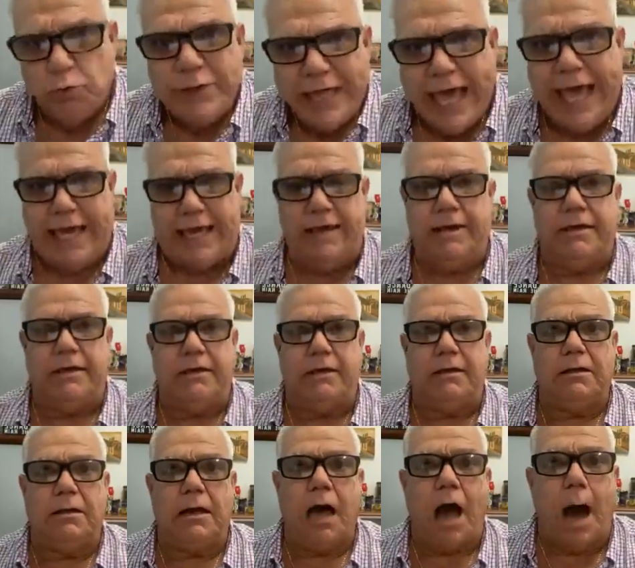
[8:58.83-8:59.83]
today.
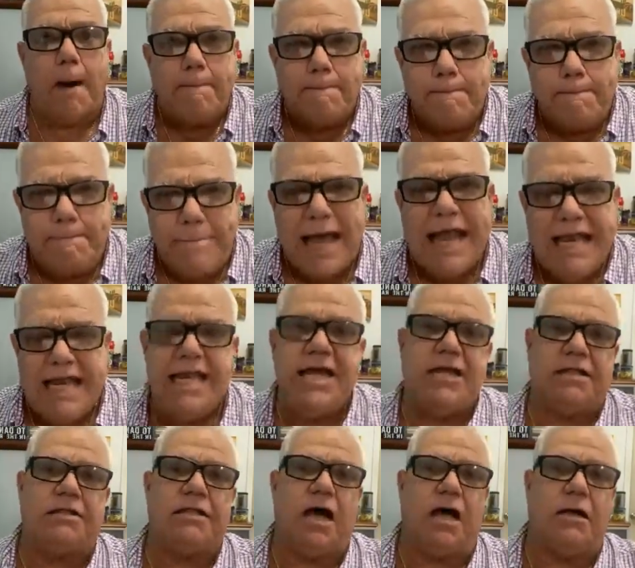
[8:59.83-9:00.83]
$1
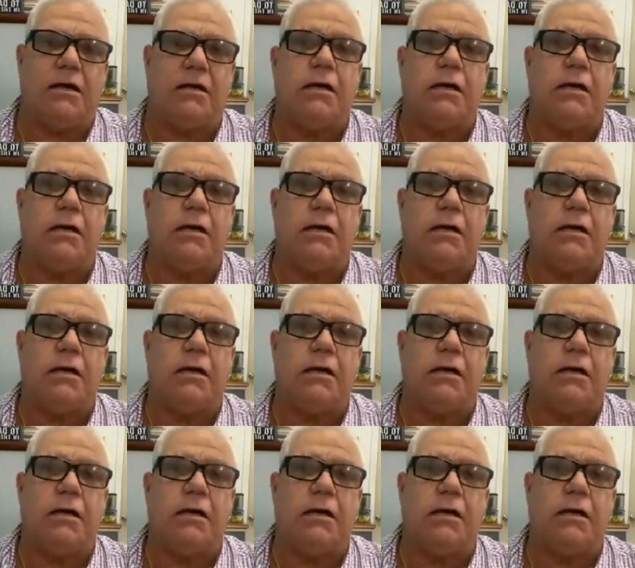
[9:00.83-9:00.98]
billion.